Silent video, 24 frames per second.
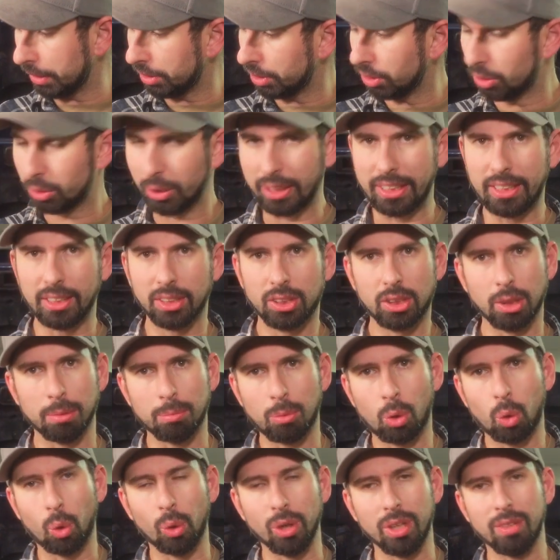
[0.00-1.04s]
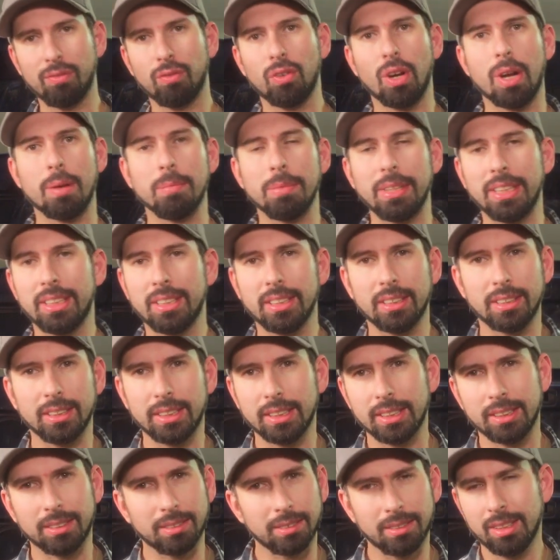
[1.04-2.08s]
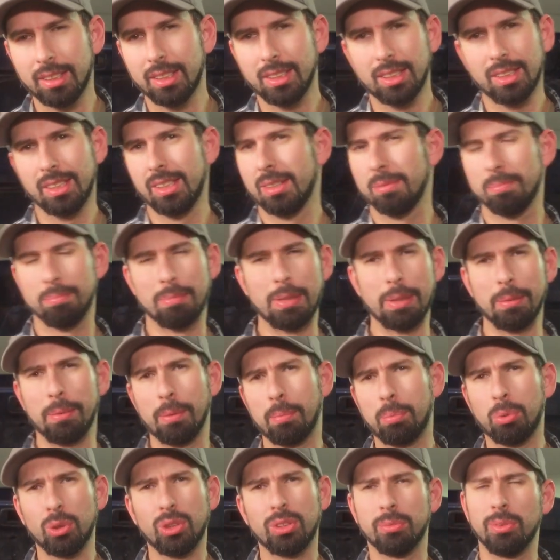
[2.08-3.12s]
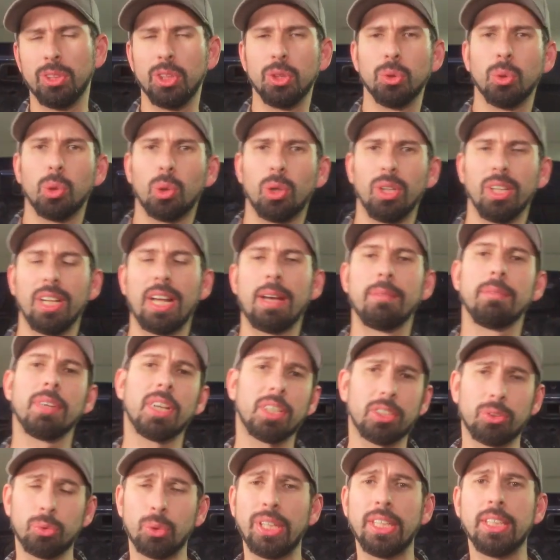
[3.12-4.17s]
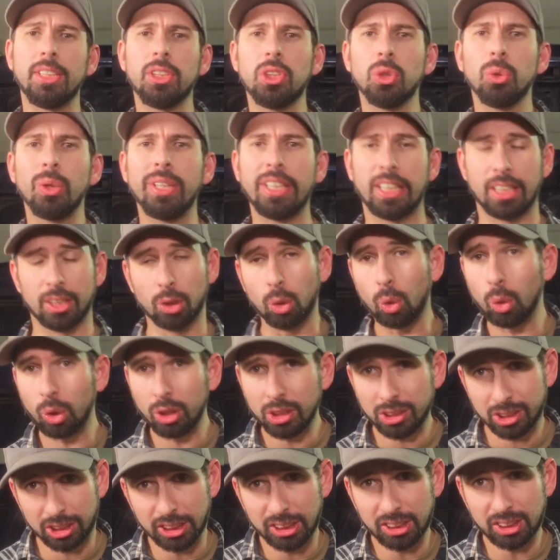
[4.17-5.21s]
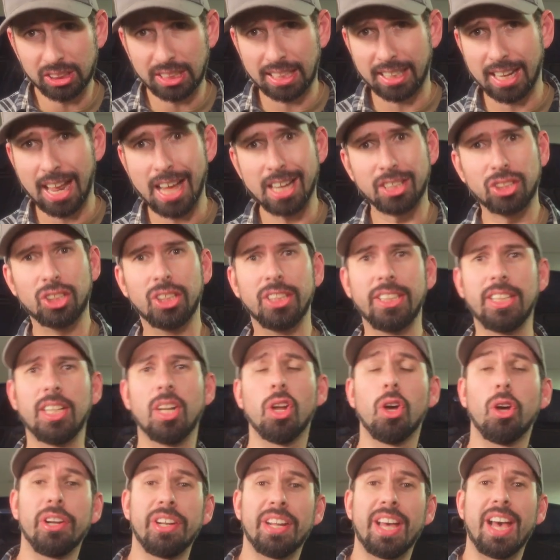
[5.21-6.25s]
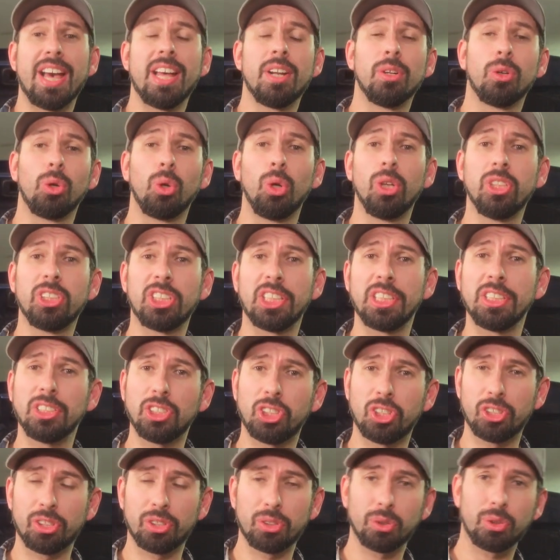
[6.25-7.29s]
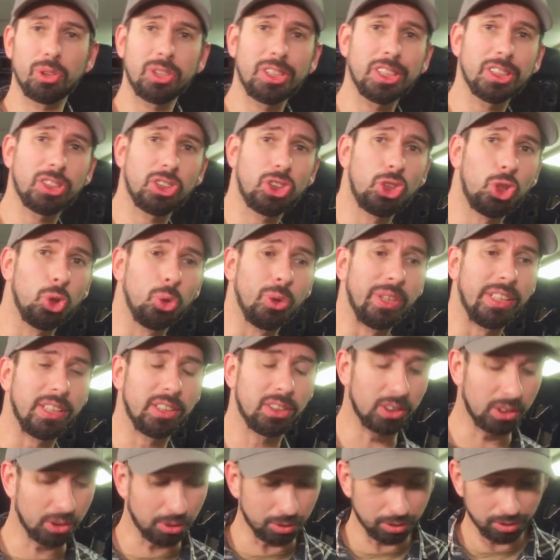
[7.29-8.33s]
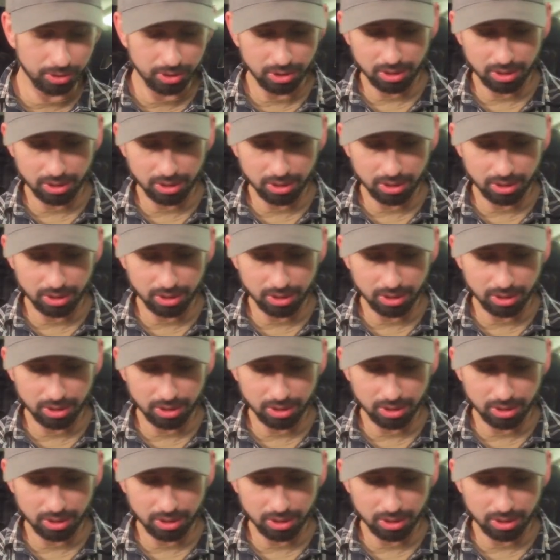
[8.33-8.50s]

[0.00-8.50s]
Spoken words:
to drain some oil from it and then maybe put some new oil. I'm not really doing an oil change. I actually did an oil change just 2 days ago.